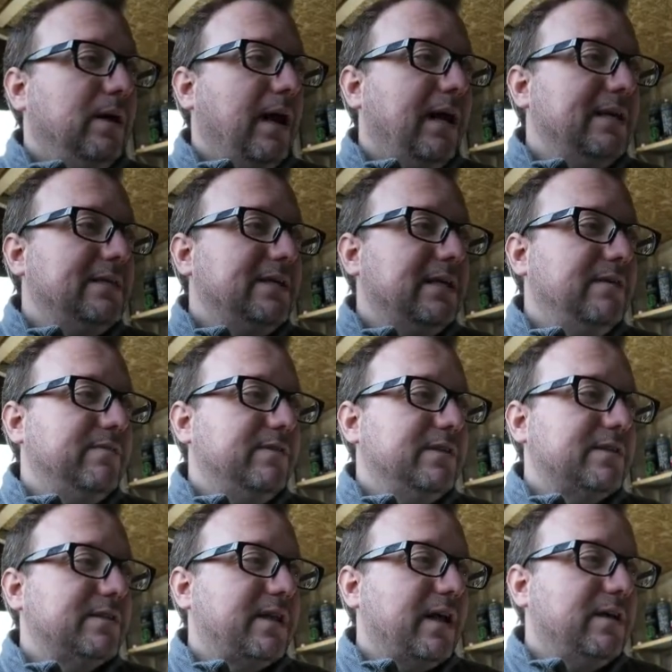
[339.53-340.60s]
18th
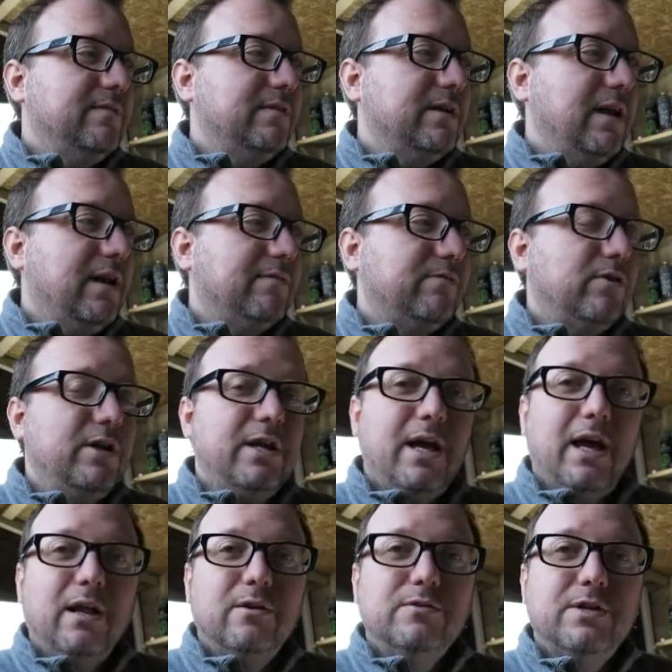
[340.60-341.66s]
is David Lavery.
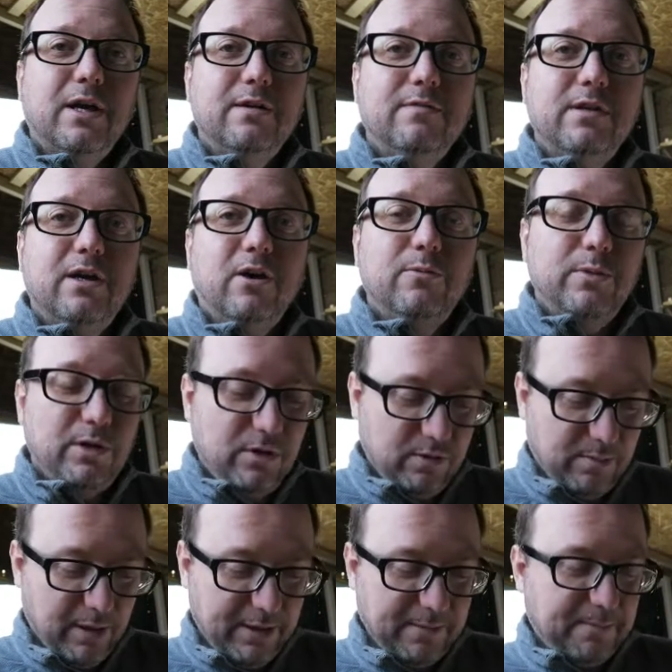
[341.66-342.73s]
Hello, David, hope you're
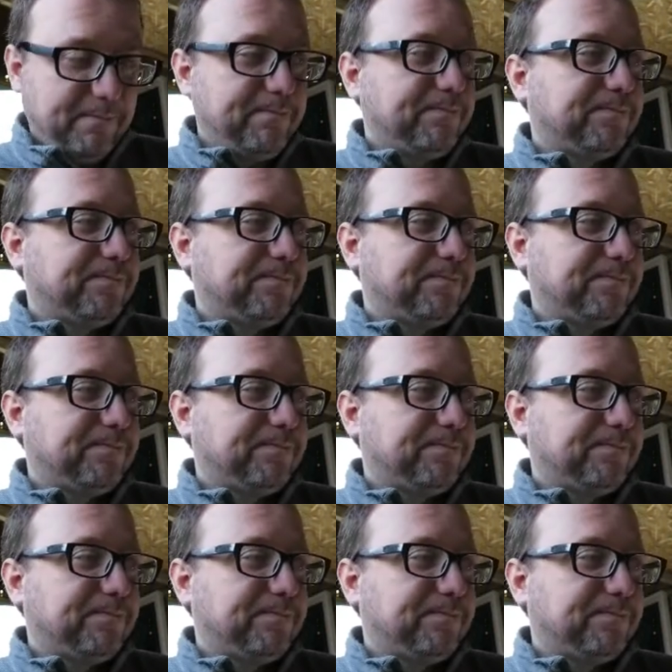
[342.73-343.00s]
good, mate.